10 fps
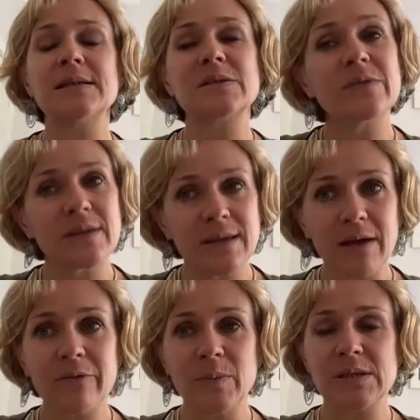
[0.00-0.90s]
is for the
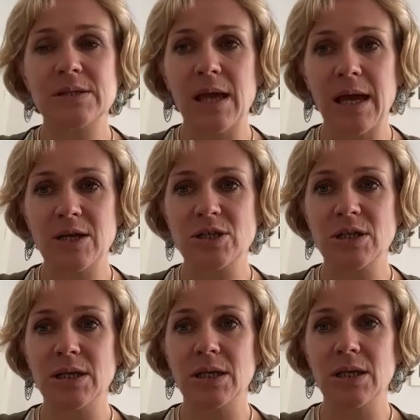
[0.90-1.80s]
government to
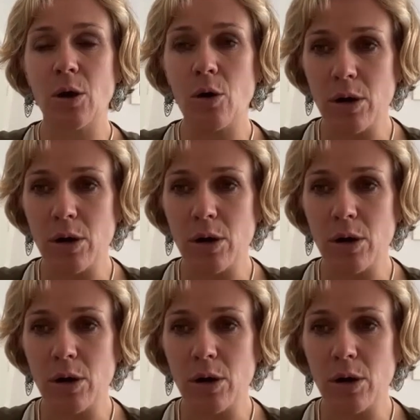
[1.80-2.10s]
actually